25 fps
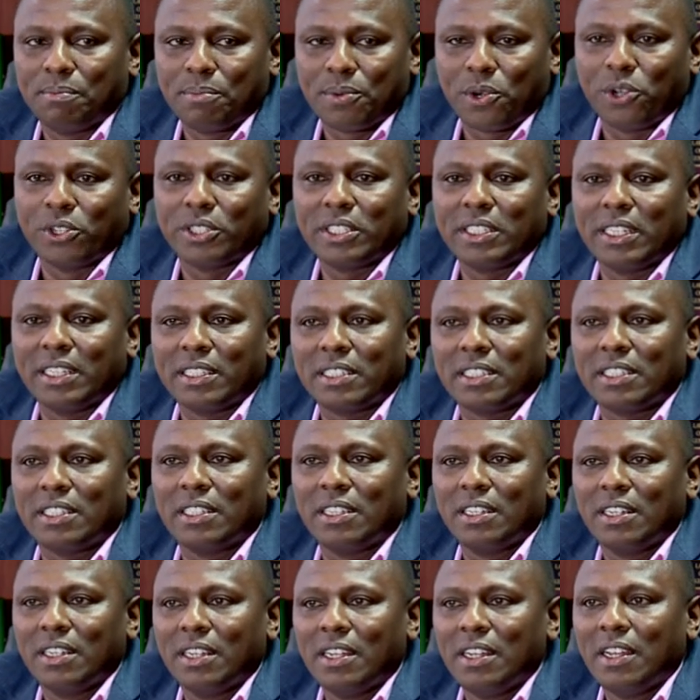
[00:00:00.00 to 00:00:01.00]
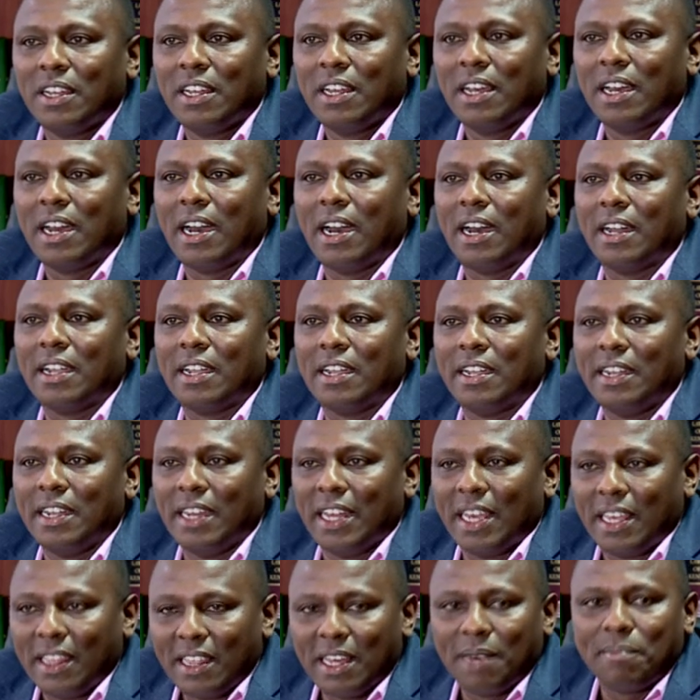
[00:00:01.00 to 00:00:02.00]
processed
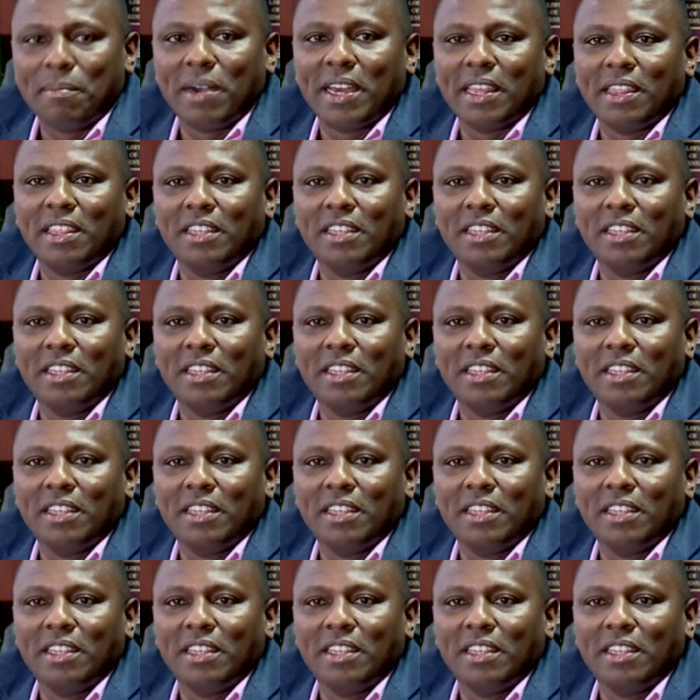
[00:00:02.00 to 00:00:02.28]
neither by